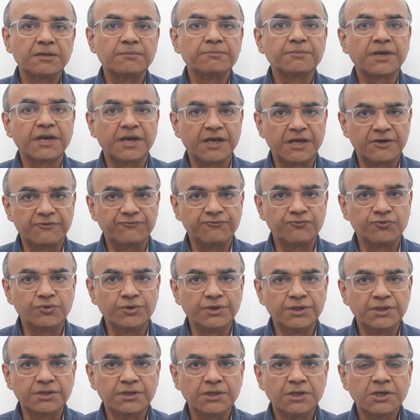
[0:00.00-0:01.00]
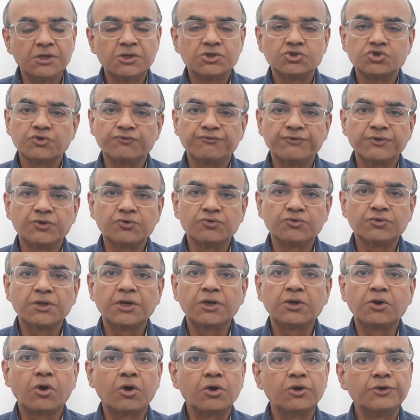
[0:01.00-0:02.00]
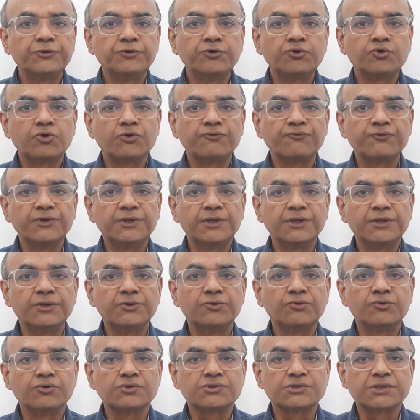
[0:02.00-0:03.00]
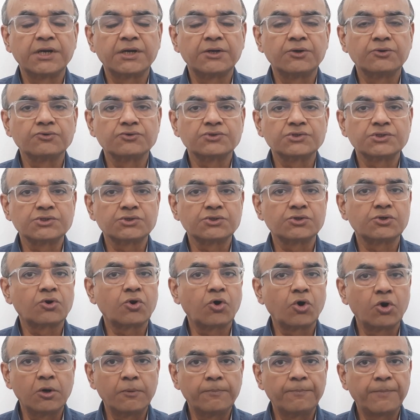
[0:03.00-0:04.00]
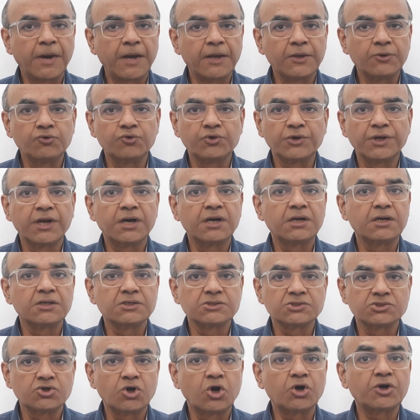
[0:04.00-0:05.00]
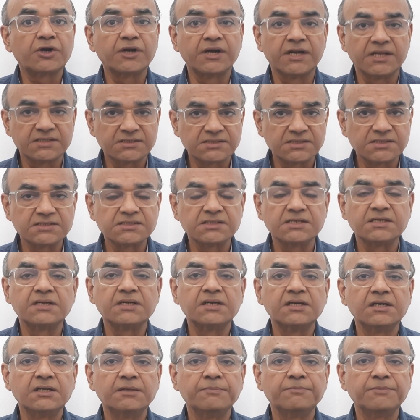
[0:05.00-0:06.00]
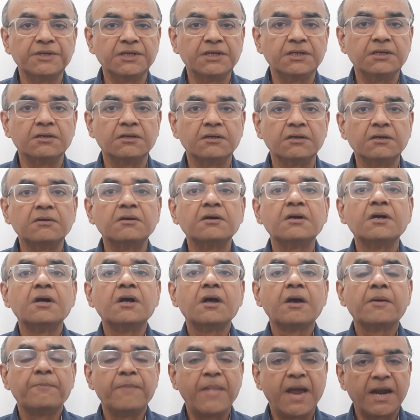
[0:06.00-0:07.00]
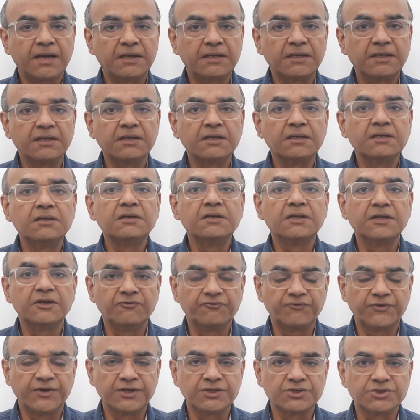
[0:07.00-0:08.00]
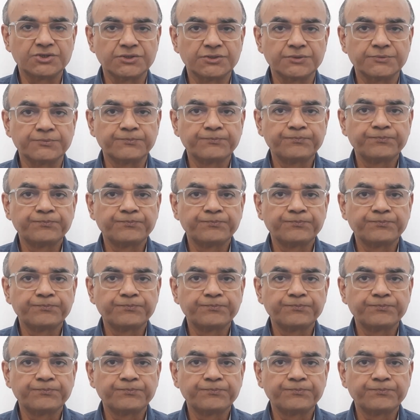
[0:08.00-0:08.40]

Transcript: them carefully. So we know that all neutrophilic leukocytosis or all pyuria does not necessarily mean a bacterial infection.